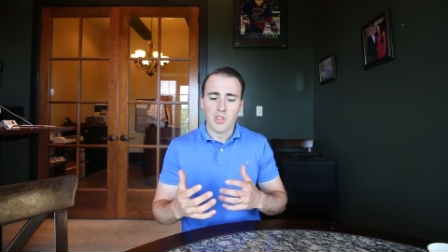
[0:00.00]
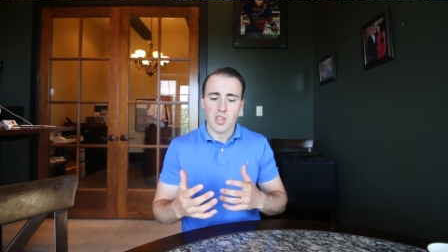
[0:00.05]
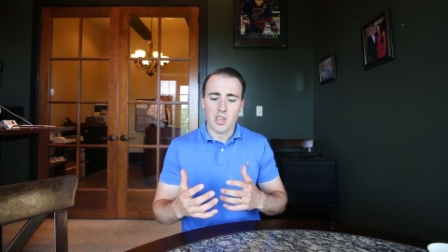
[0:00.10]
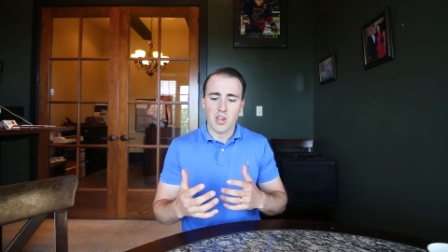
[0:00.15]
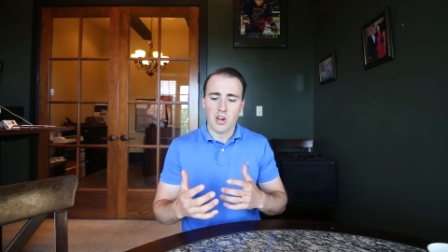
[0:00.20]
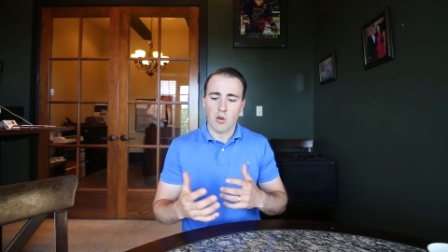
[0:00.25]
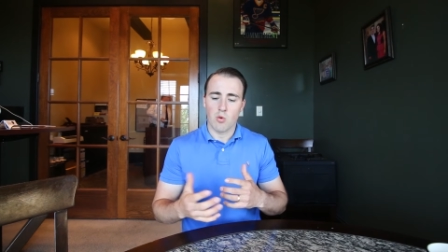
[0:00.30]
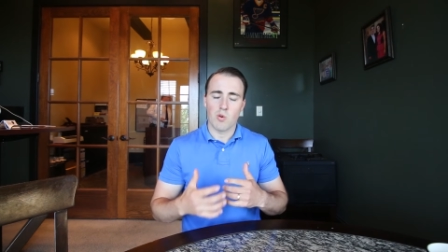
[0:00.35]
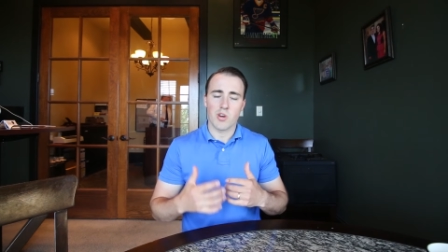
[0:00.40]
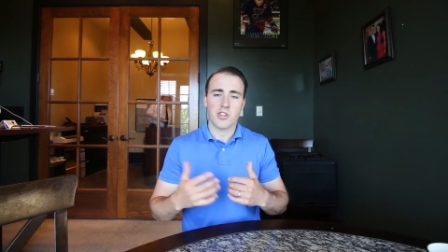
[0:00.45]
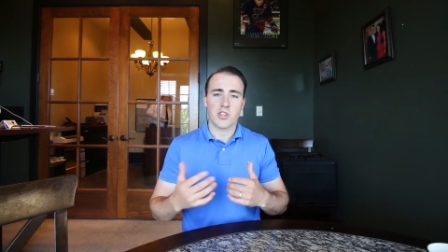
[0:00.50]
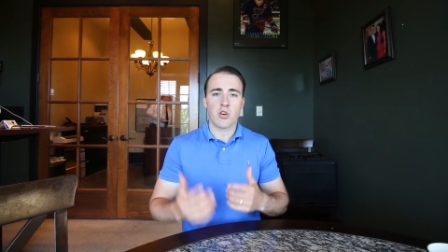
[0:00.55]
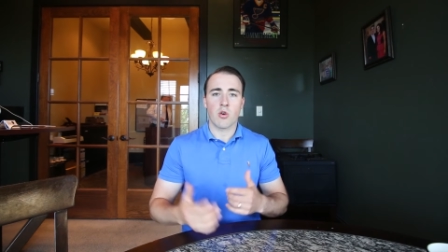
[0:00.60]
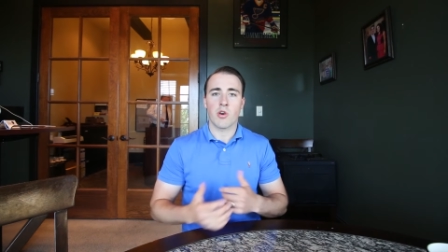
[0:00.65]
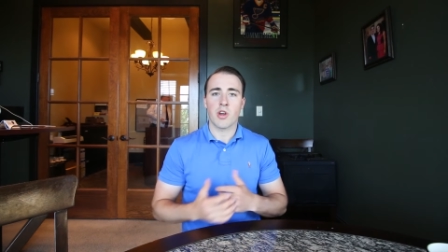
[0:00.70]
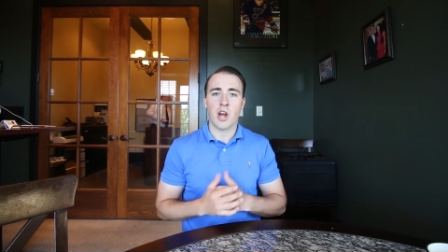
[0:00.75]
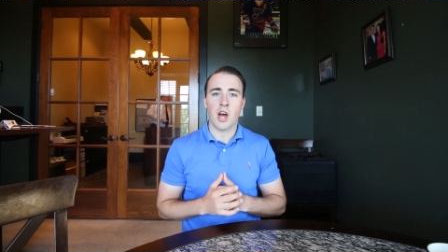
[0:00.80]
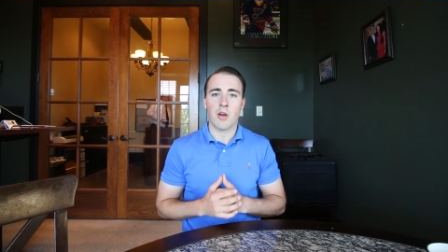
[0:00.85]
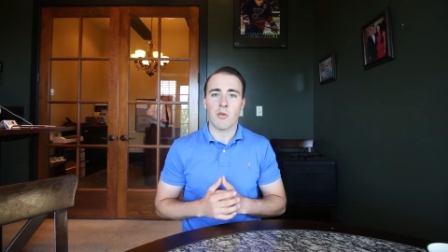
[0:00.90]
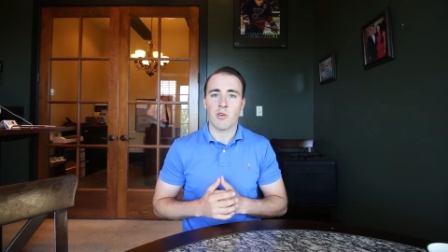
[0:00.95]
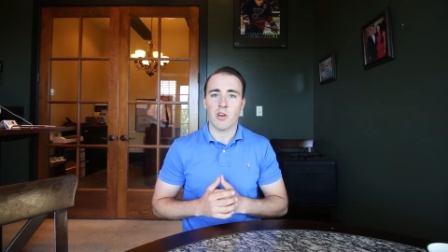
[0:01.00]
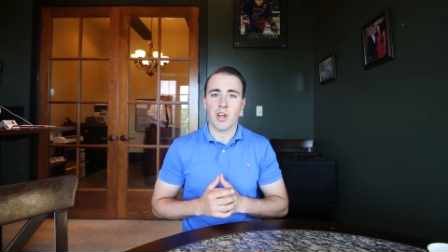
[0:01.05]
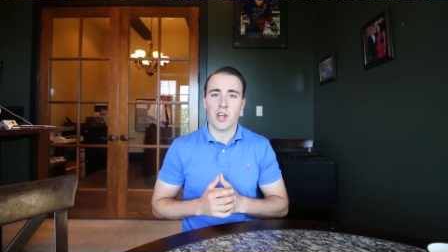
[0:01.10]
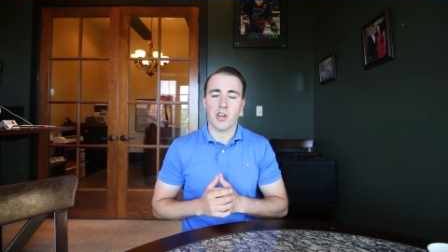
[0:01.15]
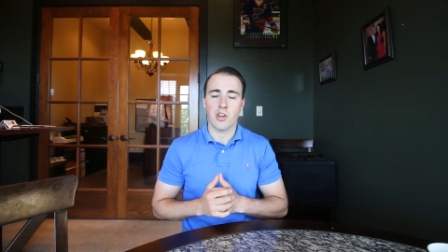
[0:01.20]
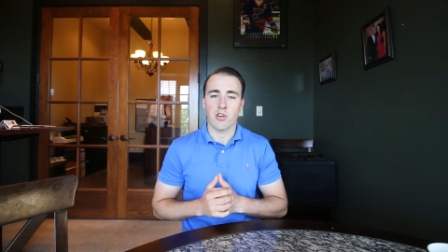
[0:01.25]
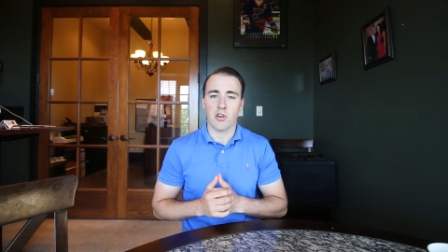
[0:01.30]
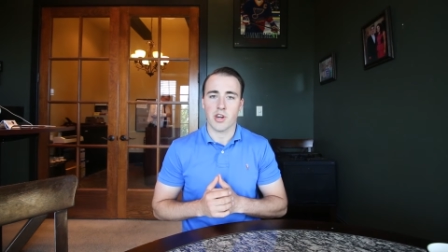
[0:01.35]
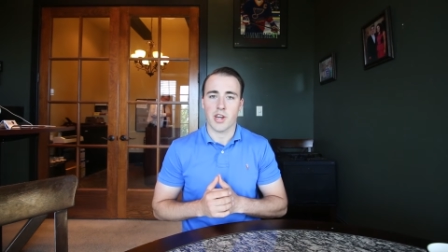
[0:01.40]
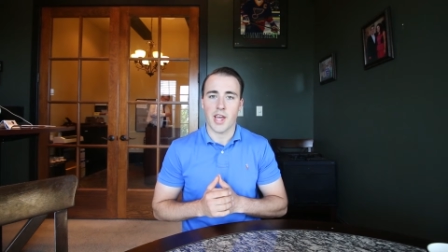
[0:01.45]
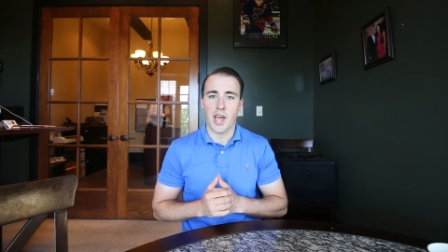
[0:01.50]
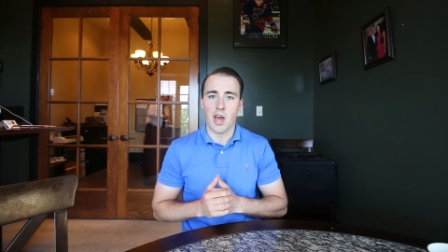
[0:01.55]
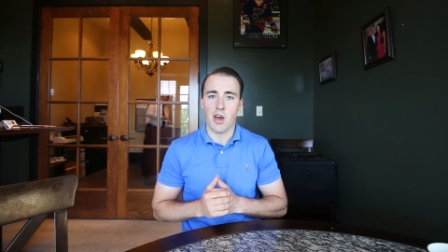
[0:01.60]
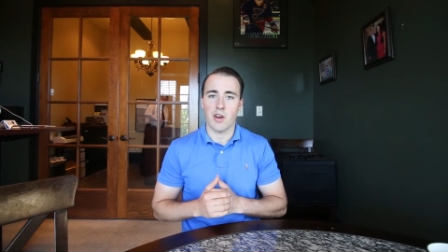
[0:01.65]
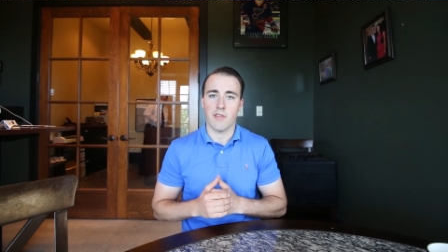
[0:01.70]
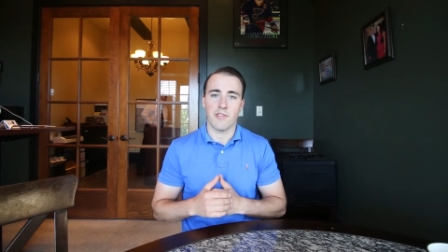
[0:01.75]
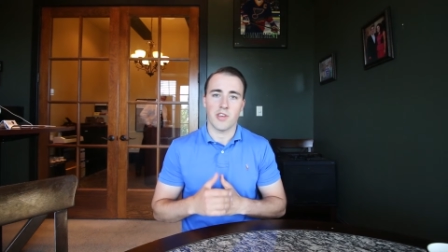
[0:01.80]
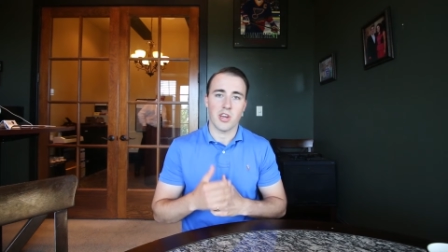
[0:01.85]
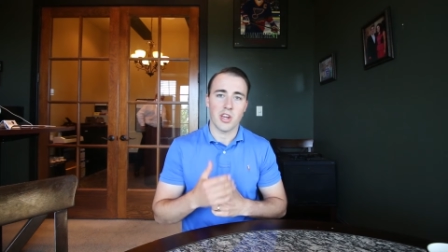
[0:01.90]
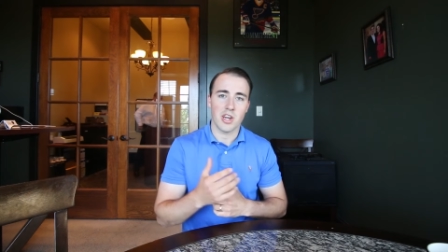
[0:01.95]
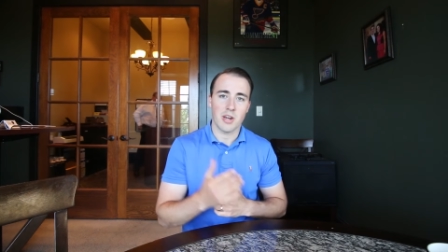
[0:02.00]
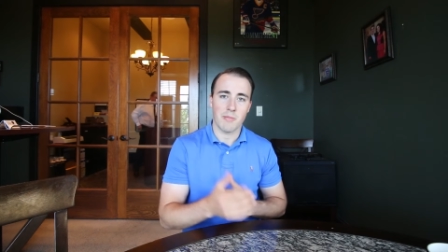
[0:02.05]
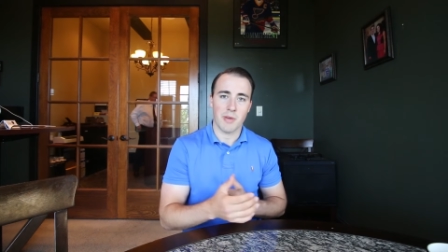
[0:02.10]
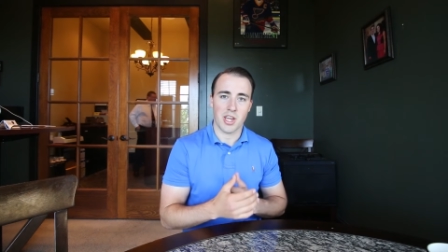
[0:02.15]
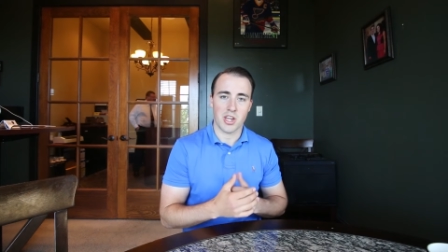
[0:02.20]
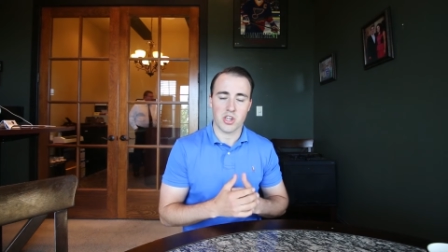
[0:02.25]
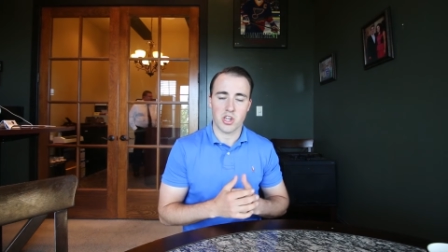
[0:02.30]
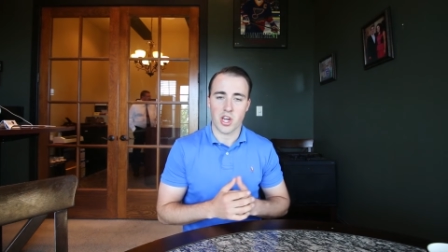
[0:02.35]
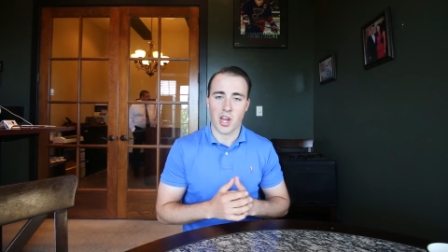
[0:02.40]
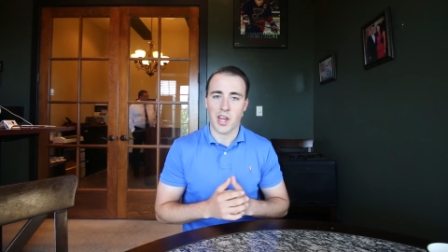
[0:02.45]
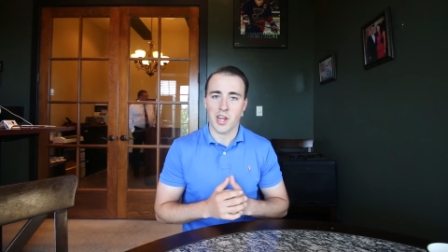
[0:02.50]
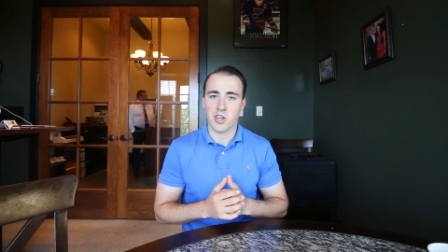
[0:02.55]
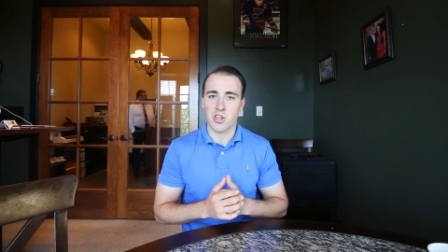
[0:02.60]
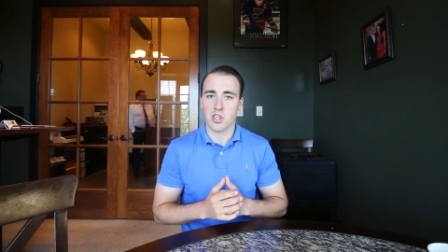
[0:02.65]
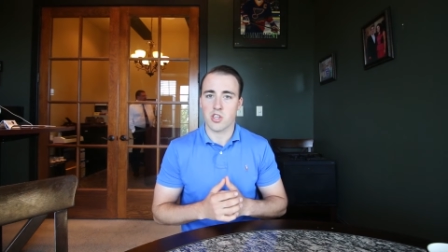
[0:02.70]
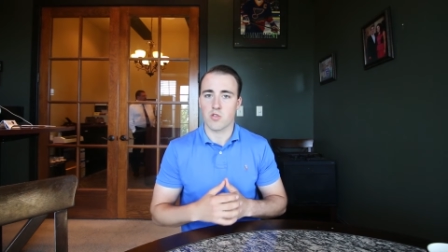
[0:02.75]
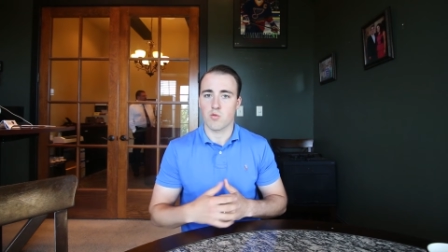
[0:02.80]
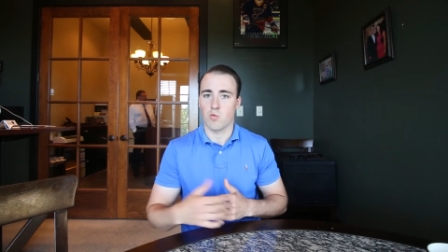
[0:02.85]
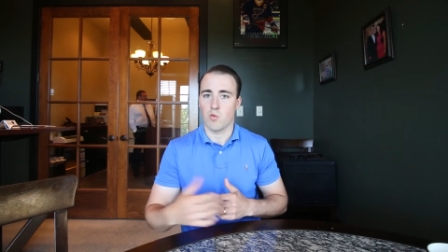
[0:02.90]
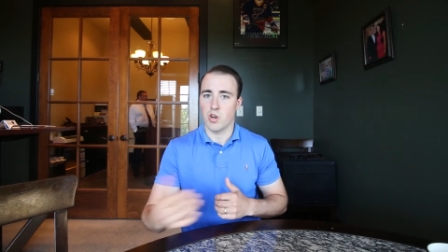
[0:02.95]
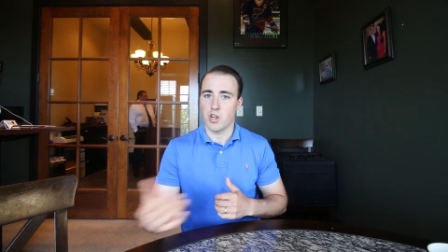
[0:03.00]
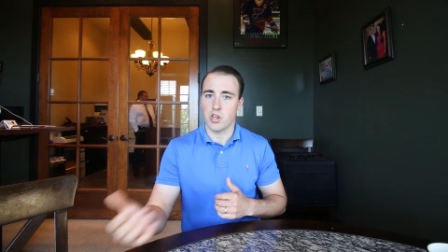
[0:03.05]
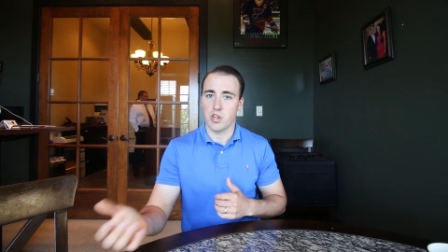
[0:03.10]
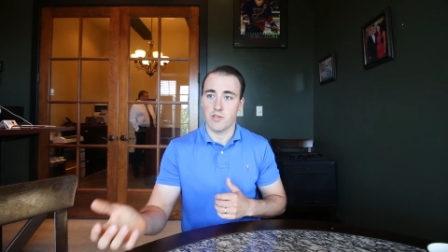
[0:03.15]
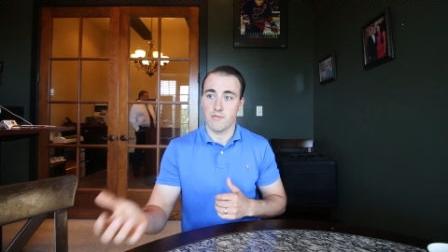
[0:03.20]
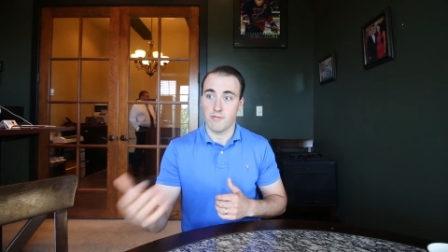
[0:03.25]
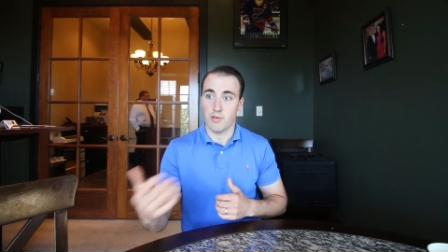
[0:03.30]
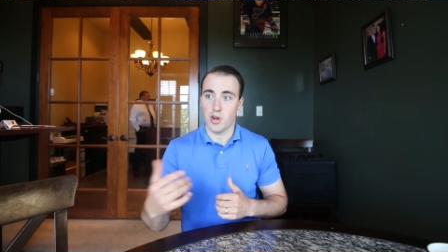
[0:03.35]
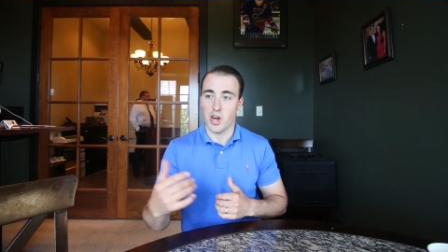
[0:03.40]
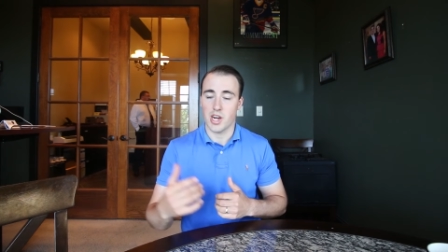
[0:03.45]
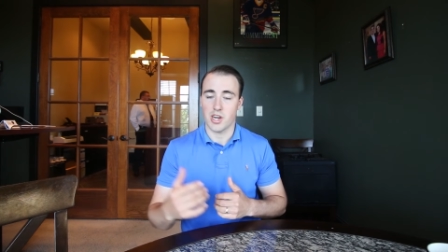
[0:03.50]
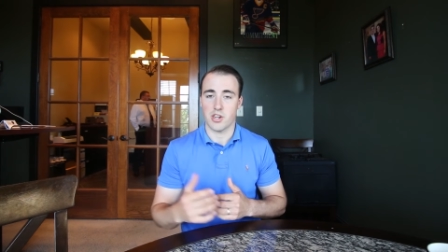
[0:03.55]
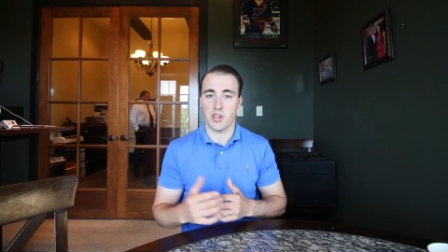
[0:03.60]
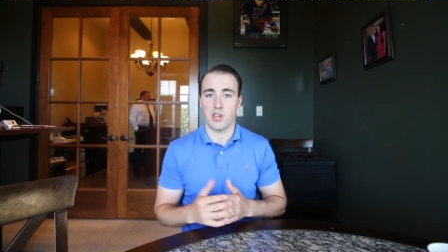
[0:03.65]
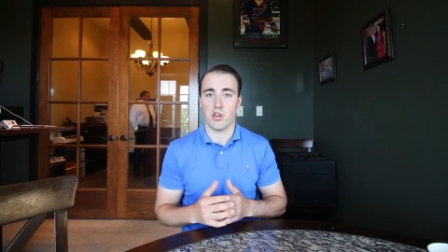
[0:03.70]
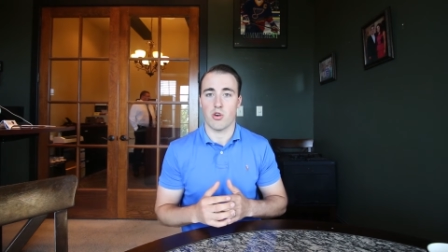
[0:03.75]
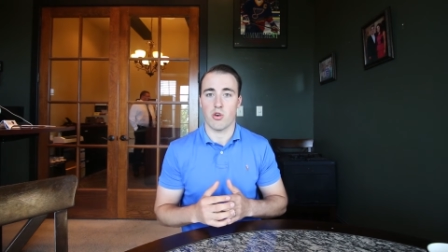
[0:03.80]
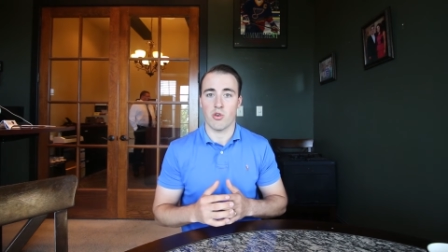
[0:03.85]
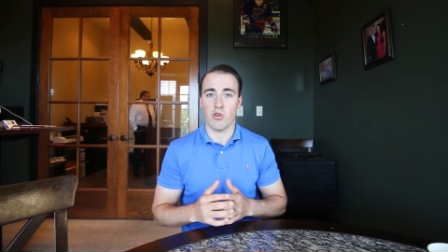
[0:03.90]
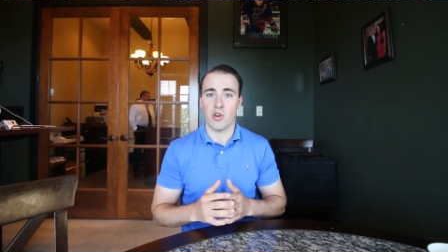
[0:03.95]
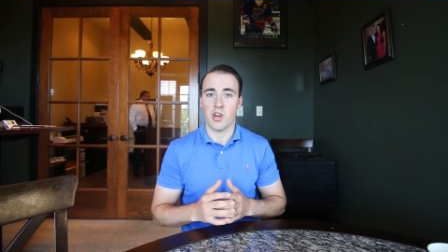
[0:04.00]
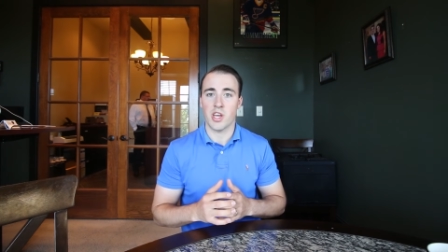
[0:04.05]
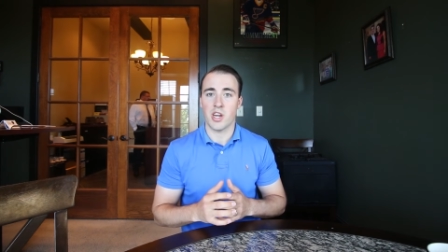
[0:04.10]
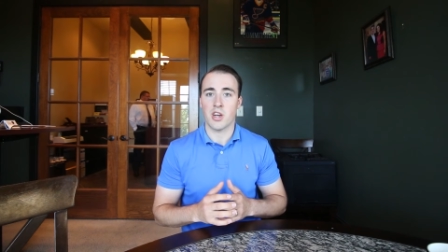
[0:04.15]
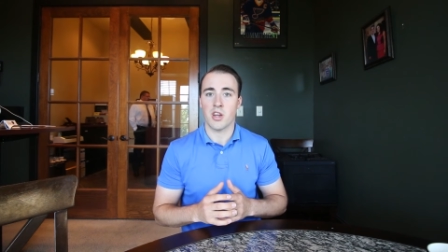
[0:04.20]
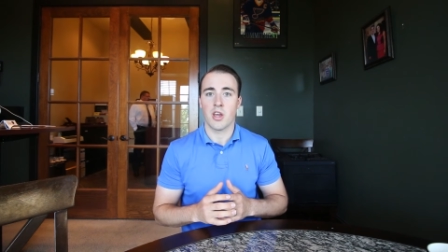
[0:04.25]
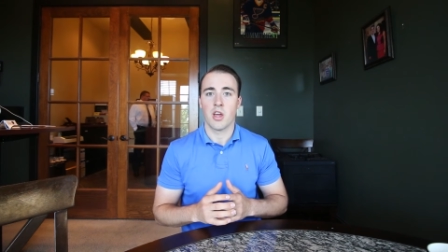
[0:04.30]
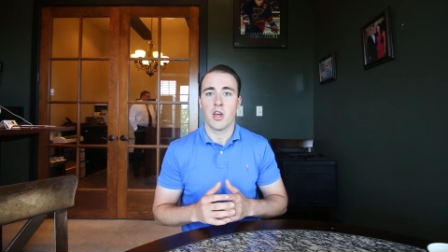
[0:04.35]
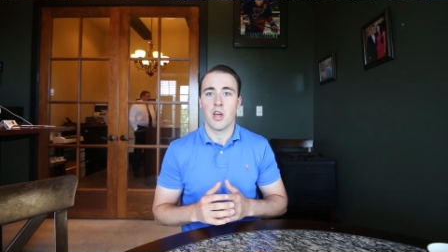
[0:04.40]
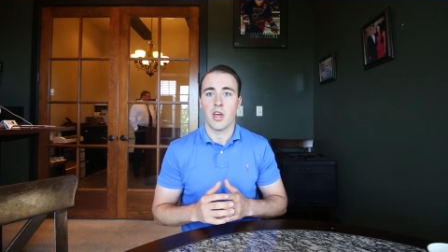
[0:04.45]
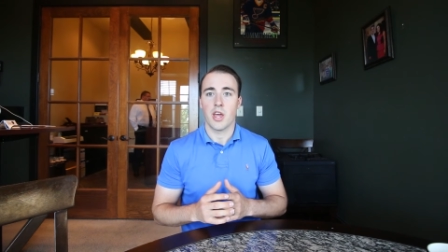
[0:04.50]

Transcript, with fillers: you know, what's going on in your account, if you need to make changes, what you're actually earning,